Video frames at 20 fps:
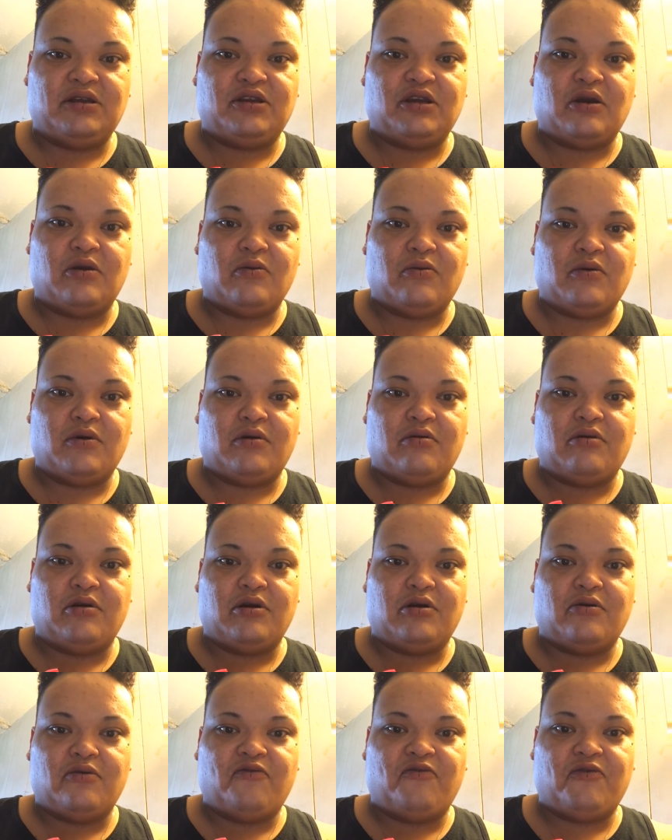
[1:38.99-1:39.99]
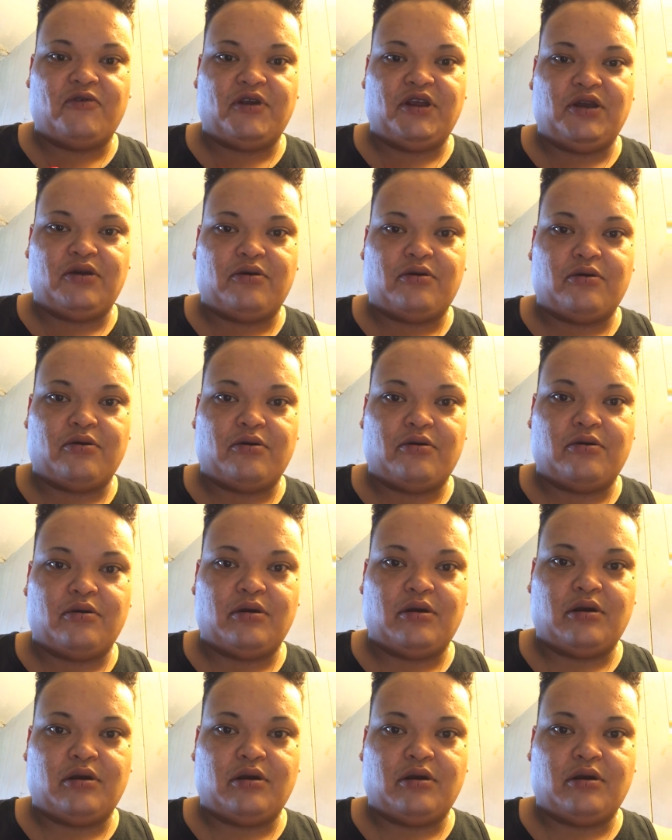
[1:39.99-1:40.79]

don't go for your